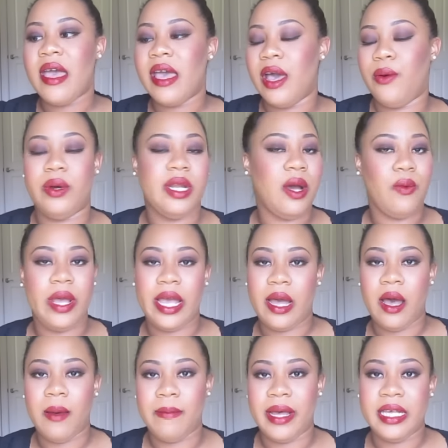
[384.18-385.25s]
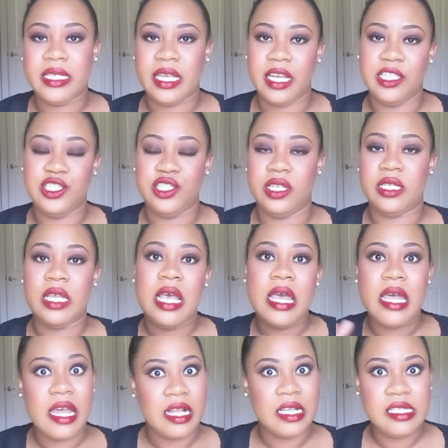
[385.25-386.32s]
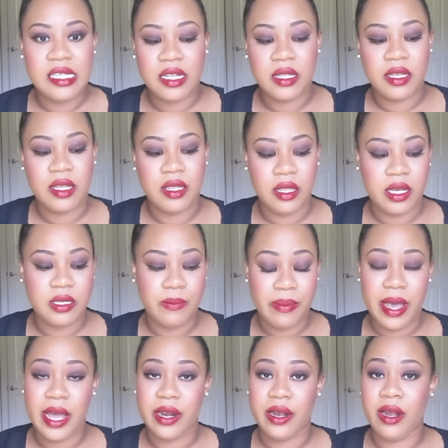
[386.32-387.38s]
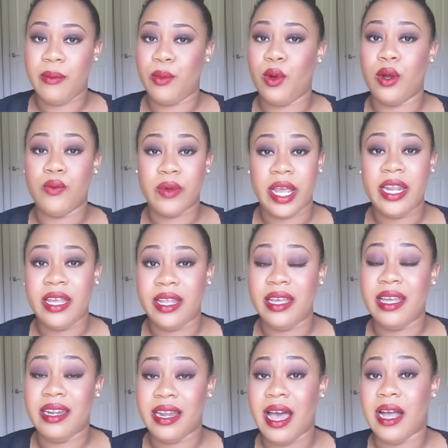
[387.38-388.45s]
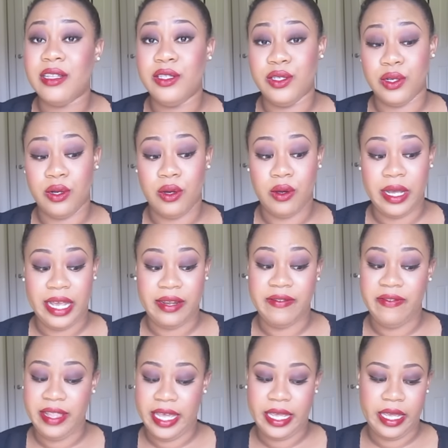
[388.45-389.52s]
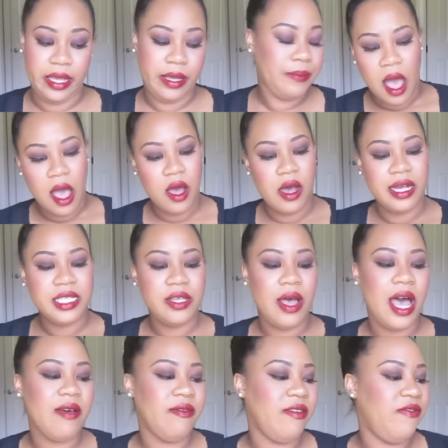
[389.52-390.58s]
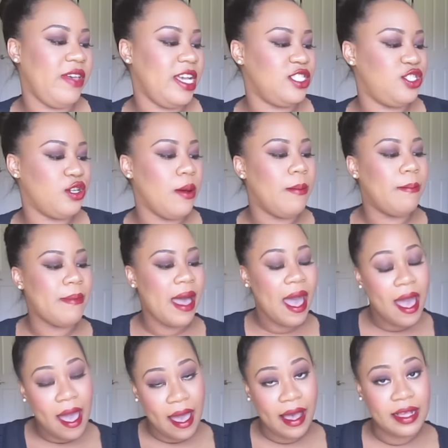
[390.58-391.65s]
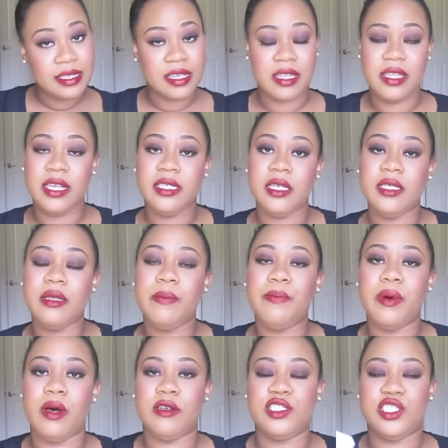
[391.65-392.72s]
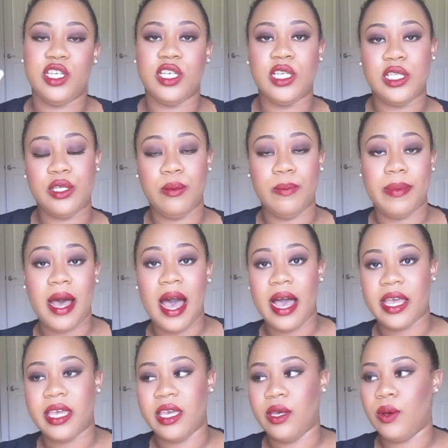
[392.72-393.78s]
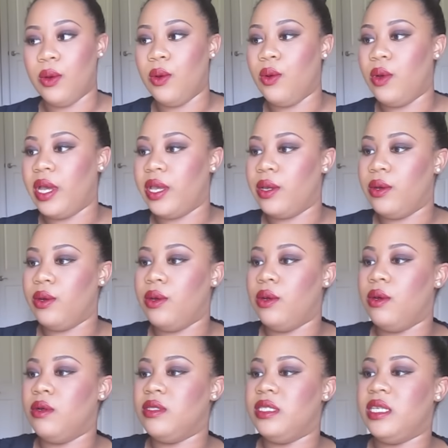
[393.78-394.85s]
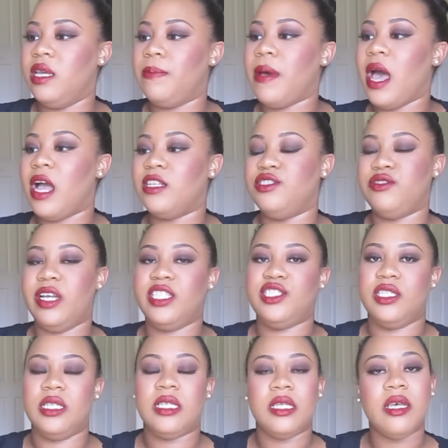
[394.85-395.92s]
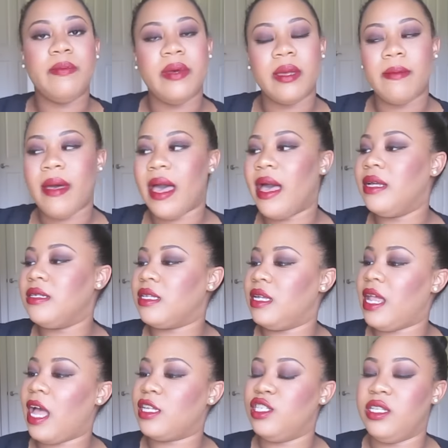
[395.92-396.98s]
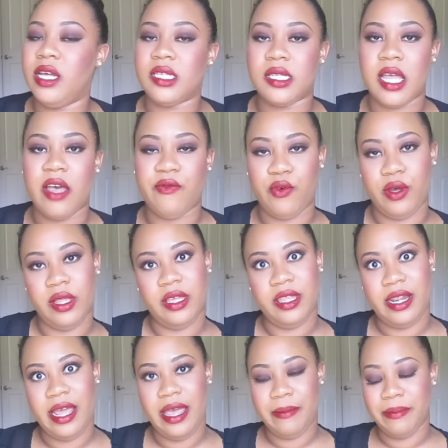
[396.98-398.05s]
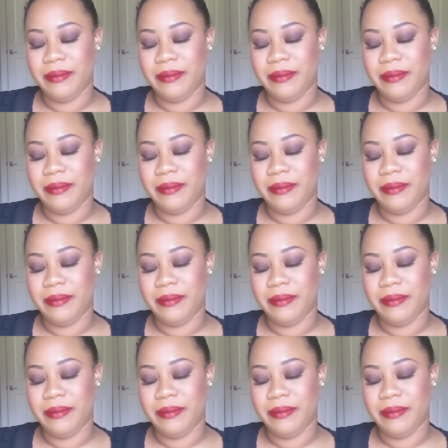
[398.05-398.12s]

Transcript: And when I wake up, my skin just instantly looks better, more radiant, and not dull and flaky. I also have a facial mask. This is the Boscia Tsubaki Oil Deep Hydration Sleeping Mask. It actually doesn't have oil in the name.